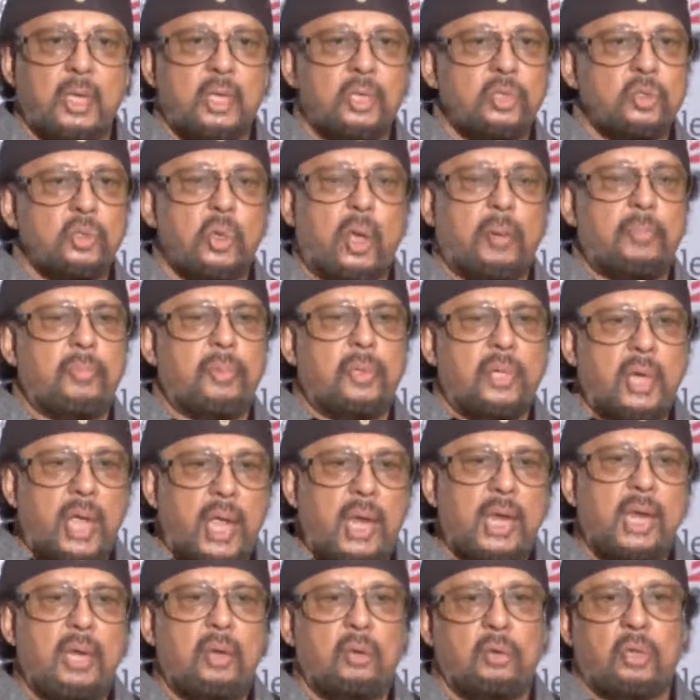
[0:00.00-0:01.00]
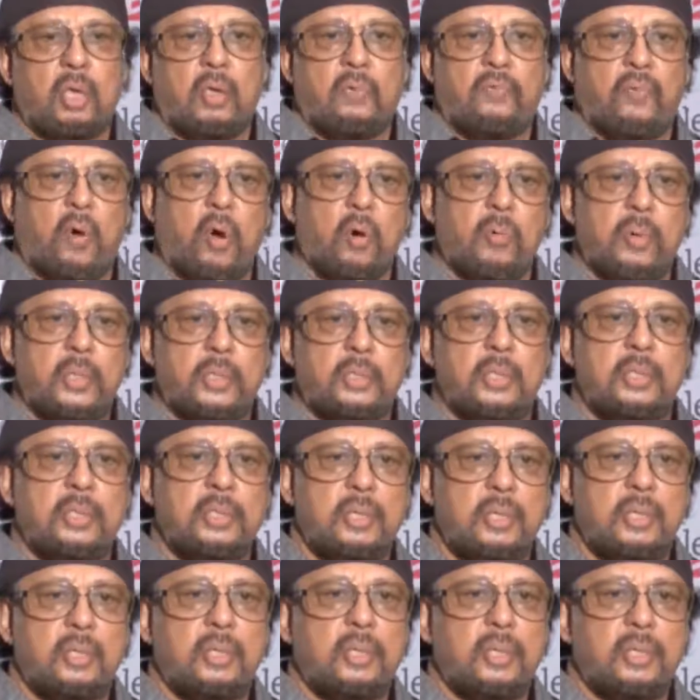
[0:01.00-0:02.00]
So I'm really looking forward
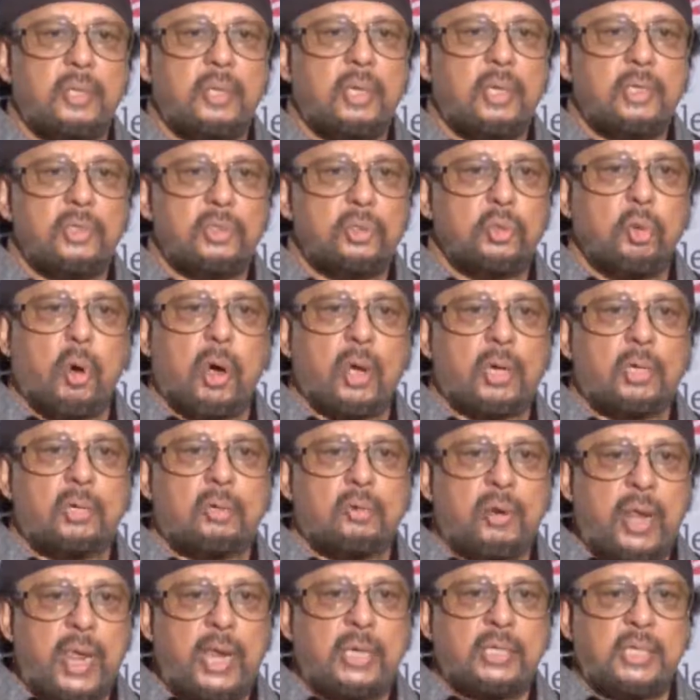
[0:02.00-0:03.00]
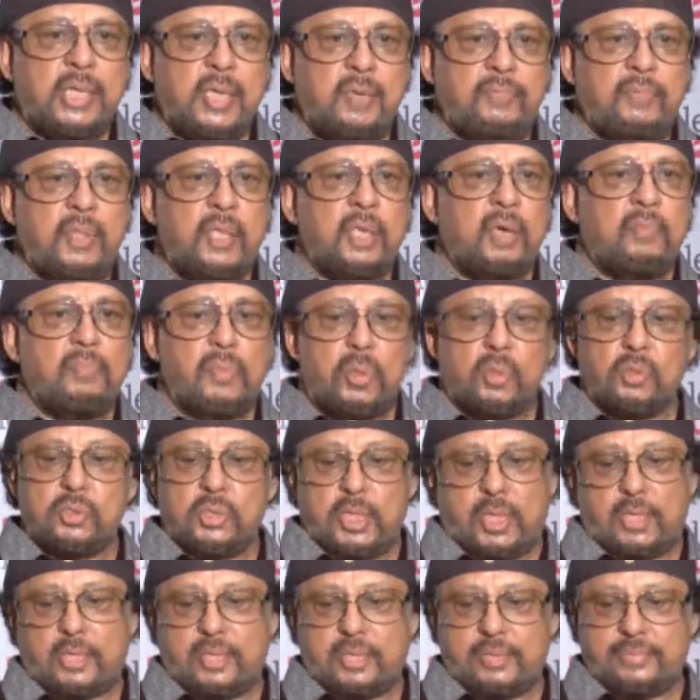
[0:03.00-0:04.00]
to a great evening of
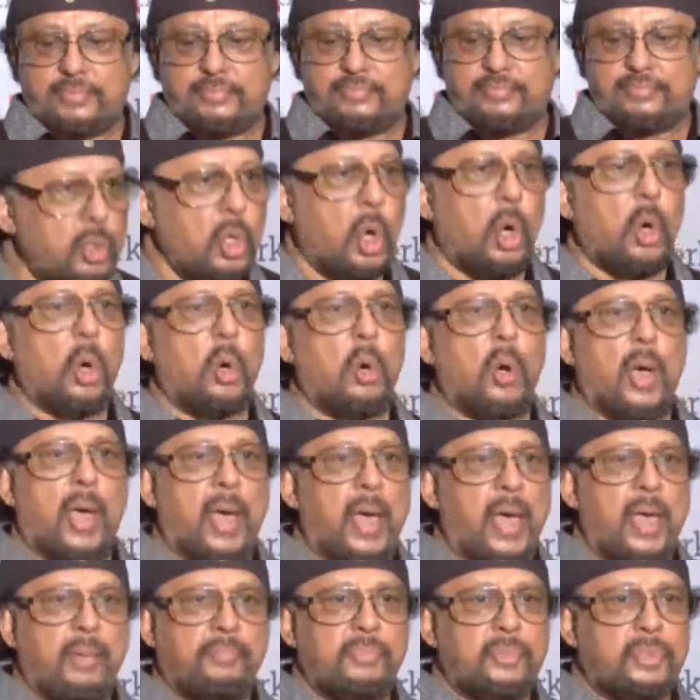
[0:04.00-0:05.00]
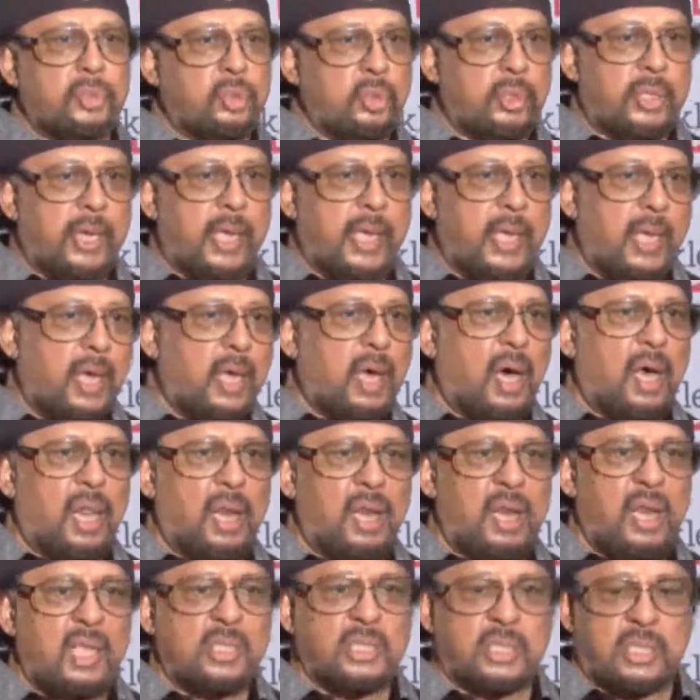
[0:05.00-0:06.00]
music. No, I'm today a
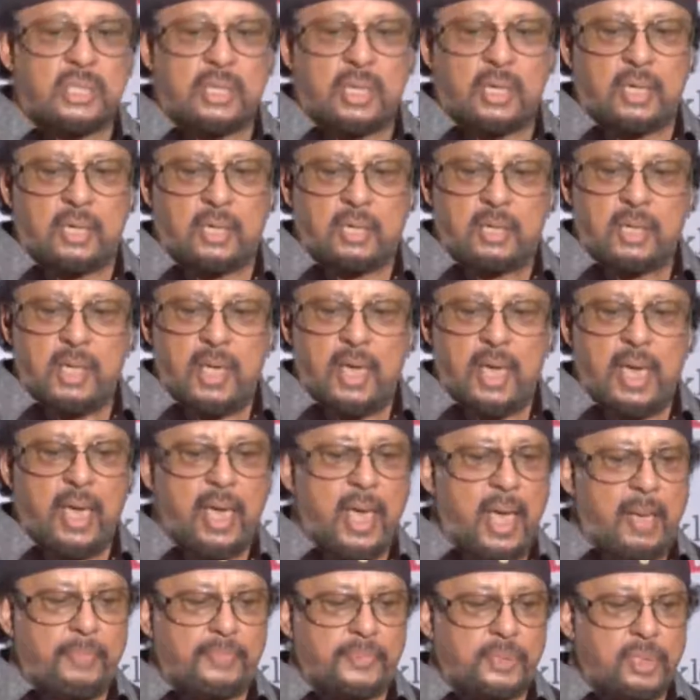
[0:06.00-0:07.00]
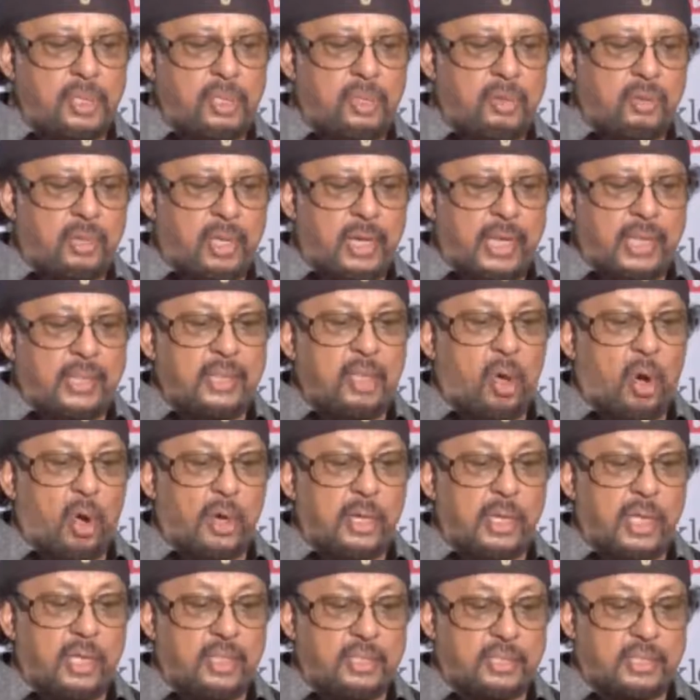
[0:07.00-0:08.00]
listener, absolutely in the
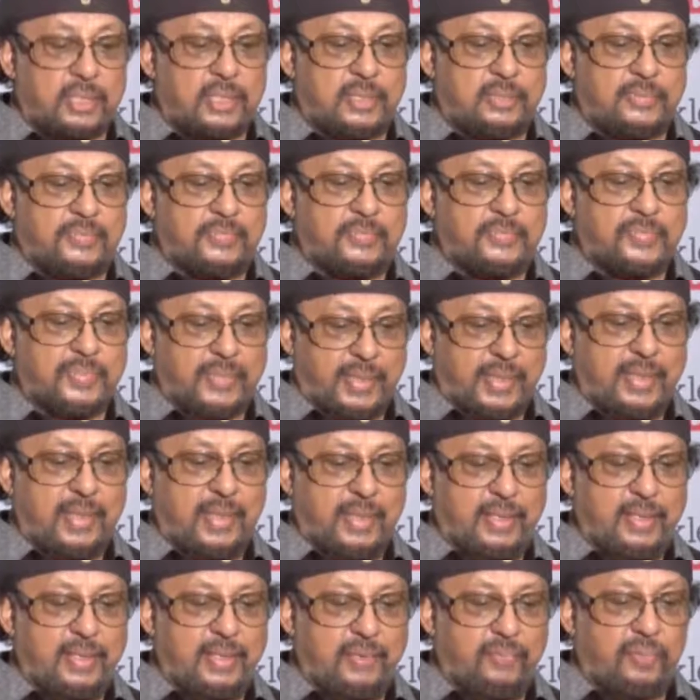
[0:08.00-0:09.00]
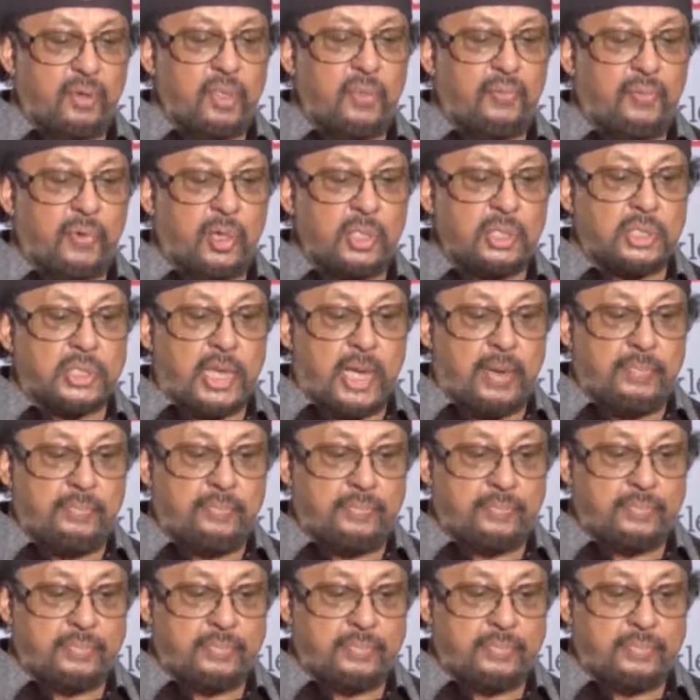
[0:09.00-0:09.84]
audience, for the first time.